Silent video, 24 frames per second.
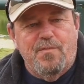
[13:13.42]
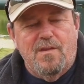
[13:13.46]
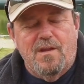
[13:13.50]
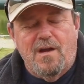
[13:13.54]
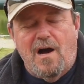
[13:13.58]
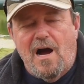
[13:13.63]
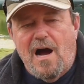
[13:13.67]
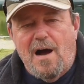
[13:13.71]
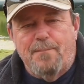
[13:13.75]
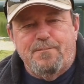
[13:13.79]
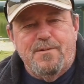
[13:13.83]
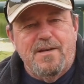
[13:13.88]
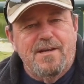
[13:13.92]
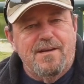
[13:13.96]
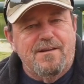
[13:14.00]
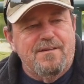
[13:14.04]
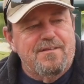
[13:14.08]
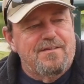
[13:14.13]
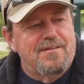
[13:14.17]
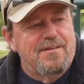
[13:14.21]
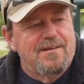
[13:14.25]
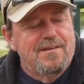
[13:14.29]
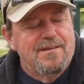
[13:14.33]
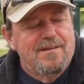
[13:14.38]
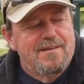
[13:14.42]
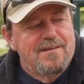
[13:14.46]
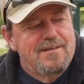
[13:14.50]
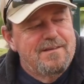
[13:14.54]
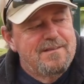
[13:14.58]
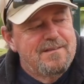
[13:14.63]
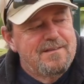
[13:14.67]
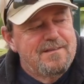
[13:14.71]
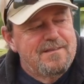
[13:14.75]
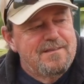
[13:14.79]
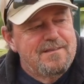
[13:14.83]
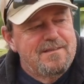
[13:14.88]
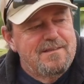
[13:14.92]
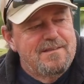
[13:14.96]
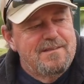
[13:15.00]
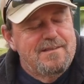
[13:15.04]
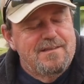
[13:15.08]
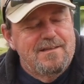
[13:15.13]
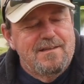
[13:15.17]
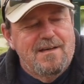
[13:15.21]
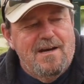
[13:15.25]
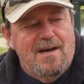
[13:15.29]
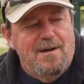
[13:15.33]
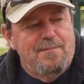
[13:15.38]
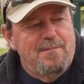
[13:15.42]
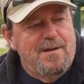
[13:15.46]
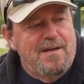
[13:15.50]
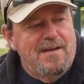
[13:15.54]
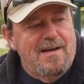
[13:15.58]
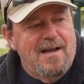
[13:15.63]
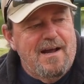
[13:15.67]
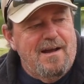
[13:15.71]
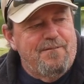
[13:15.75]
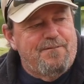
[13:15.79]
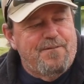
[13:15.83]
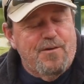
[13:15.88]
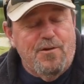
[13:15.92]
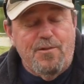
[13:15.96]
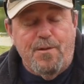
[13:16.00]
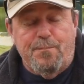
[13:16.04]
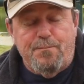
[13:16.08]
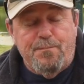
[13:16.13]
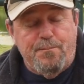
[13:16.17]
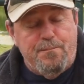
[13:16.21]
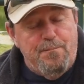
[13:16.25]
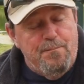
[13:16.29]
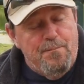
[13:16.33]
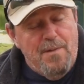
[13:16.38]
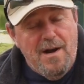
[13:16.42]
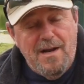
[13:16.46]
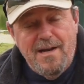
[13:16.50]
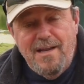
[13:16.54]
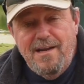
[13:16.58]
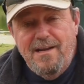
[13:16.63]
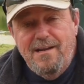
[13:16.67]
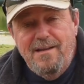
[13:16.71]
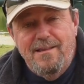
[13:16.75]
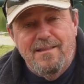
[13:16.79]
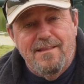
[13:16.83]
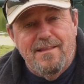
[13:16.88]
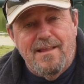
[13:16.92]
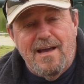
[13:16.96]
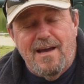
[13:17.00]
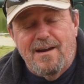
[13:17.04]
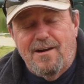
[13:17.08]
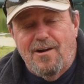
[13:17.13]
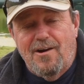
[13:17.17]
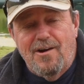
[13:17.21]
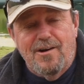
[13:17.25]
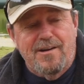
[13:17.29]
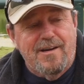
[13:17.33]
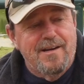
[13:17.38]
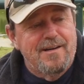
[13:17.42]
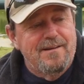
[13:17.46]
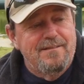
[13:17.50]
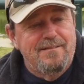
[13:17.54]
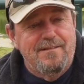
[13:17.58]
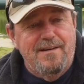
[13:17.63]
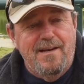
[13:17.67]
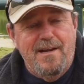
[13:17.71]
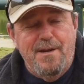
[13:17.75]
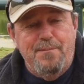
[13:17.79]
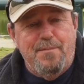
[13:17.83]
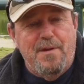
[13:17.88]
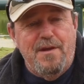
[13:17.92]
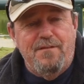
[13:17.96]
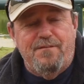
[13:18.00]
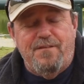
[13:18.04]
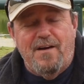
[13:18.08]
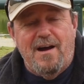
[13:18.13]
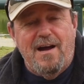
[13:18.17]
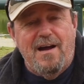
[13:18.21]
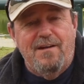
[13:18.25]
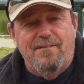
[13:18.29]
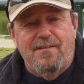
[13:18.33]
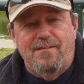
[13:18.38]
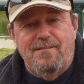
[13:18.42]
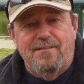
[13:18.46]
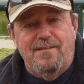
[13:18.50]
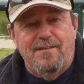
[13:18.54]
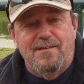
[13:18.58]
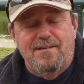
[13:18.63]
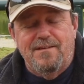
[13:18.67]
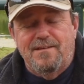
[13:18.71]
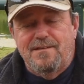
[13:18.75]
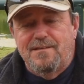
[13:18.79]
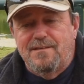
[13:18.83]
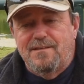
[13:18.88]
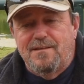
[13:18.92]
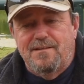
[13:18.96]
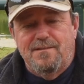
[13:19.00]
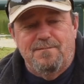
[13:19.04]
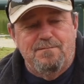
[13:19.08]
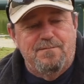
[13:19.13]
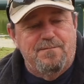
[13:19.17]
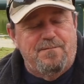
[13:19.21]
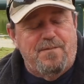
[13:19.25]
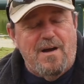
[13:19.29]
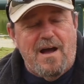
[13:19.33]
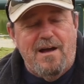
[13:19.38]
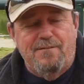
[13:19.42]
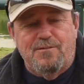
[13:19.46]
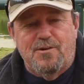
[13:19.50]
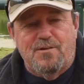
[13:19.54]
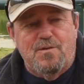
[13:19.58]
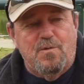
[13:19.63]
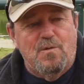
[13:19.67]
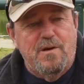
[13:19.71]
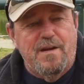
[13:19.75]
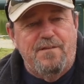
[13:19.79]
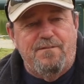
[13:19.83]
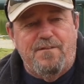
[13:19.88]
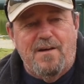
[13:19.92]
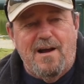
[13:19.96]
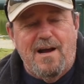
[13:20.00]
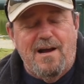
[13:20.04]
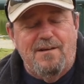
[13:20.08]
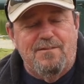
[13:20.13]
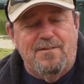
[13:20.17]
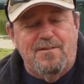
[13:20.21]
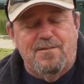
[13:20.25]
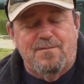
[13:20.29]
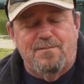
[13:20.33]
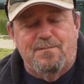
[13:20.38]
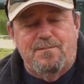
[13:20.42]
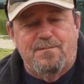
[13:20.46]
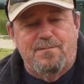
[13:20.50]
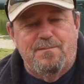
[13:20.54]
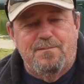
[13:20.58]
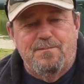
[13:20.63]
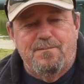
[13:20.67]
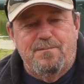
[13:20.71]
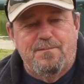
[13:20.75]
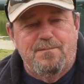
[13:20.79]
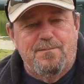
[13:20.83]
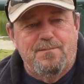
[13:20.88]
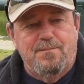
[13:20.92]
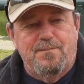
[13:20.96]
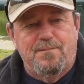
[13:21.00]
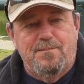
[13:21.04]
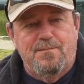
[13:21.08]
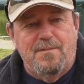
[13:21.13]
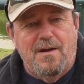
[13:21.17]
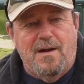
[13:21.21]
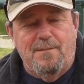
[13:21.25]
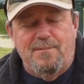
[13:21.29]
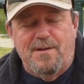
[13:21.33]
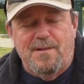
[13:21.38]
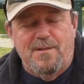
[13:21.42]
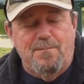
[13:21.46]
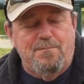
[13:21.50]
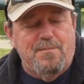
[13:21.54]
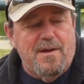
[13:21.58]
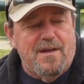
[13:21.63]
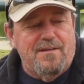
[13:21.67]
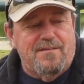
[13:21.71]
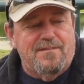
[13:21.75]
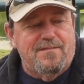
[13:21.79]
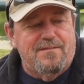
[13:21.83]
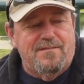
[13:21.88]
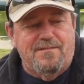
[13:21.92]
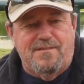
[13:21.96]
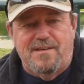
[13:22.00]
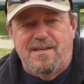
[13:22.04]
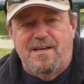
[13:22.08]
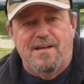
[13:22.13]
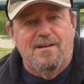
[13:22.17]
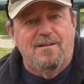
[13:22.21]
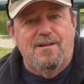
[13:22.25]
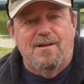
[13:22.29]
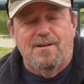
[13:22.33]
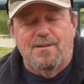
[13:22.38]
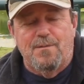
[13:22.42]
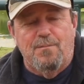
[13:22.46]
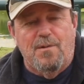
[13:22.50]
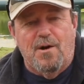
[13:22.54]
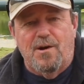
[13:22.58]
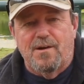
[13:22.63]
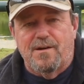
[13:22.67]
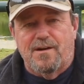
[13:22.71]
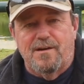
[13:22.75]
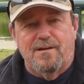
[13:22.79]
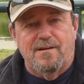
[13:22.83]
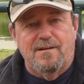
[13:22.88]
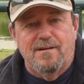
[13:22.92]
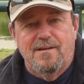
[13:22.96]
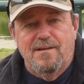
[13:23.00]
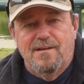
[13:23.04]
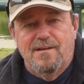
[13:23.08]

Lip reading: Optics, I mean, for the money, that Arkin EP5 5 to 25 is, I mean, the best deal on the market.